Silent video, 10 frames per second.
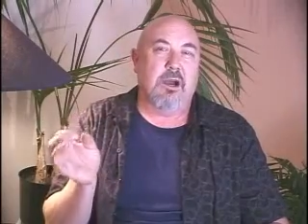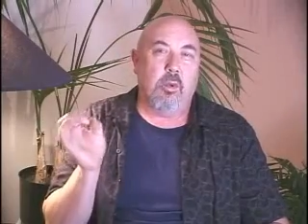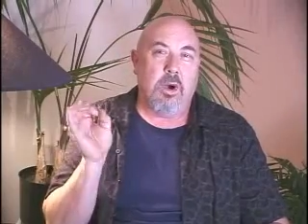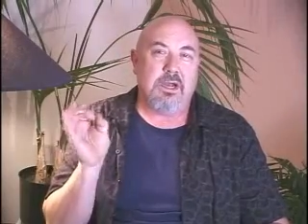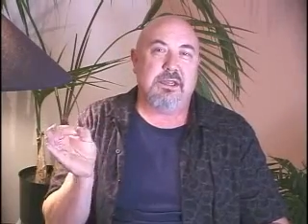I'll
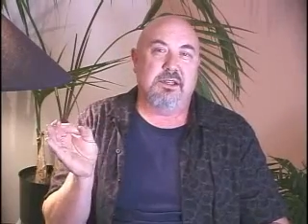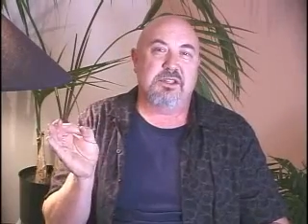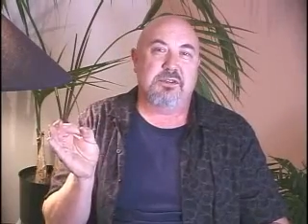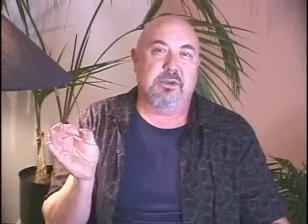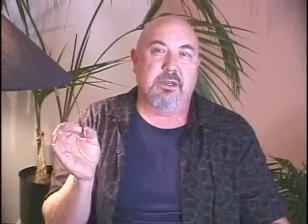walk down the
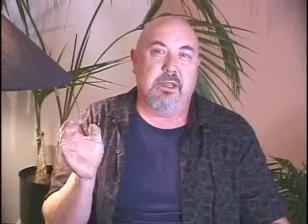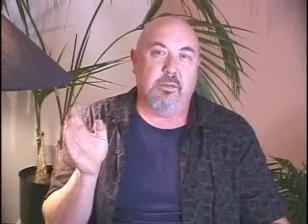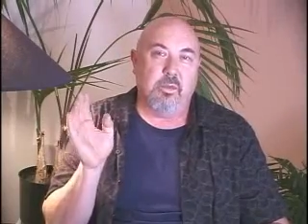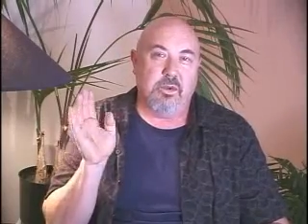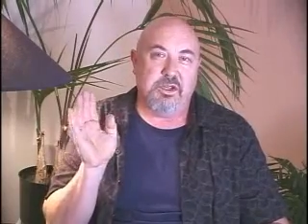street
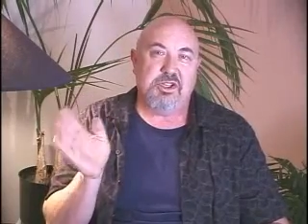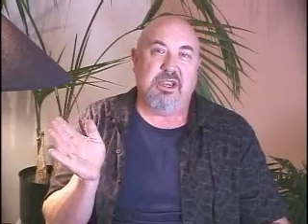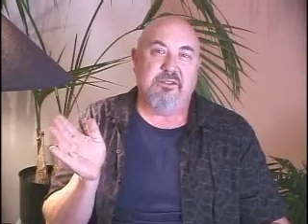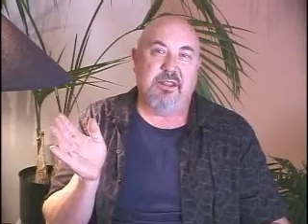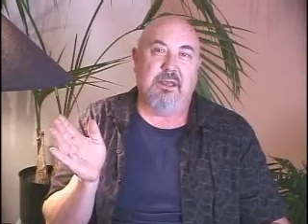and with a
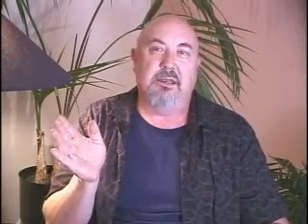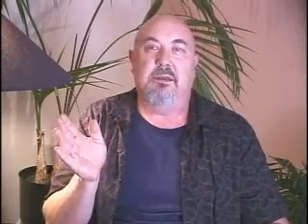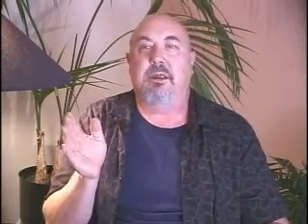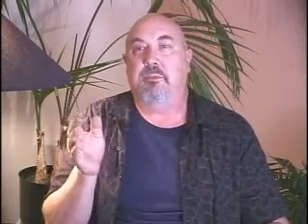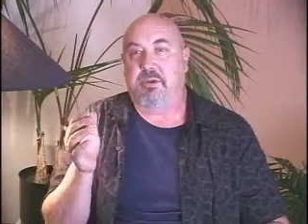shaved head
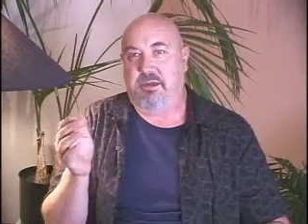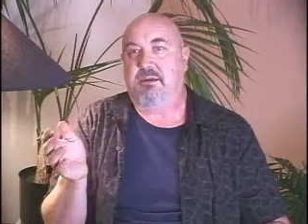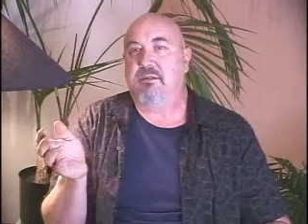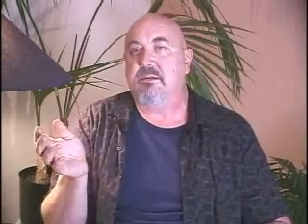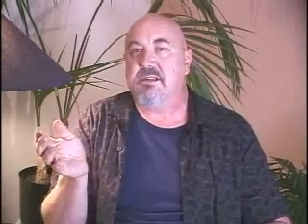and
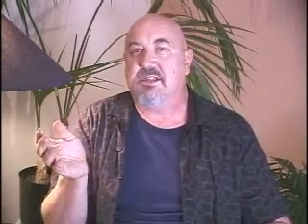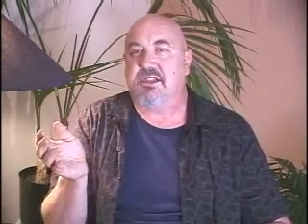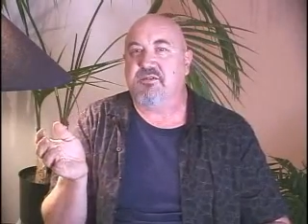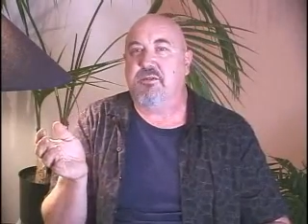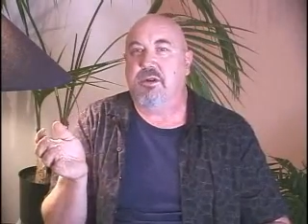being
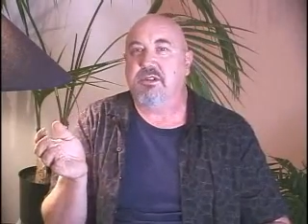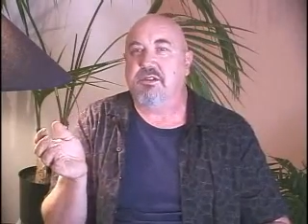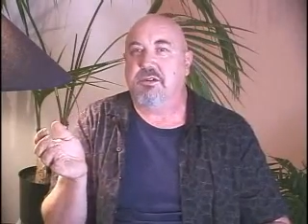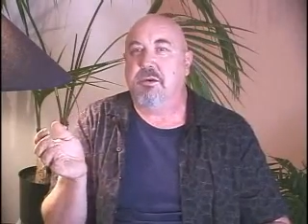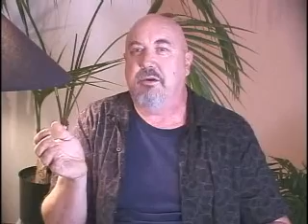6 foot,
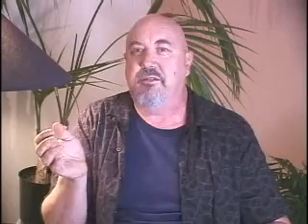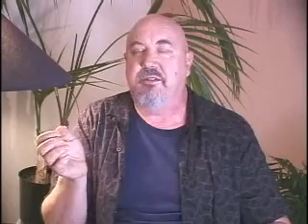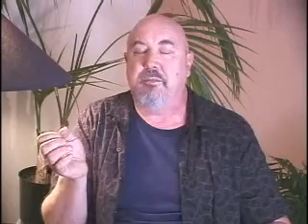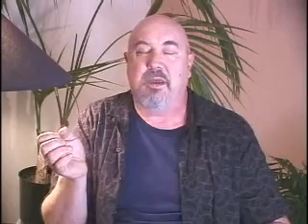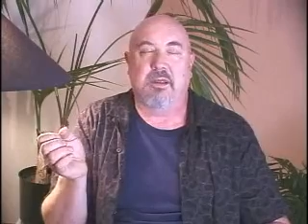
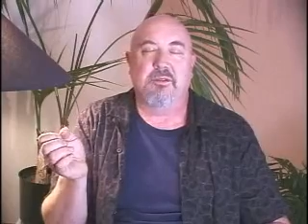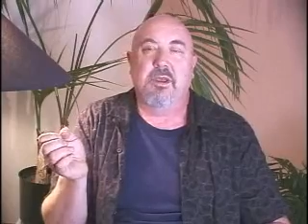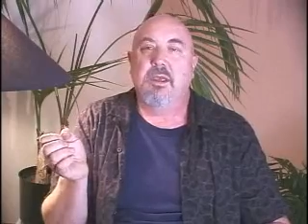250 pounds,